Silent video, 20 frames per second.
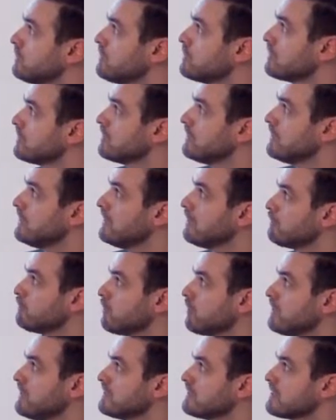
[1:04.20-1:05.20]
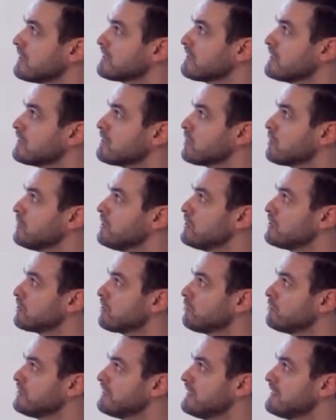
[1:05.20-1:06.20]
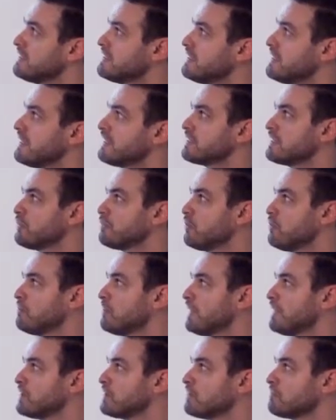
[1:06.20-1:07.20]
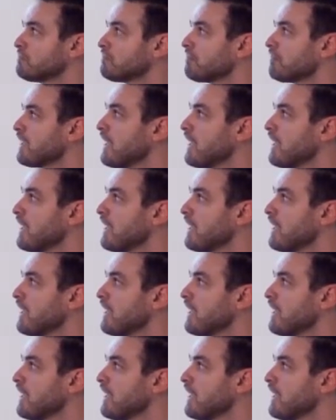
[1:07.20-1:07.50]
region here, for instance, is a region of C6 deformation.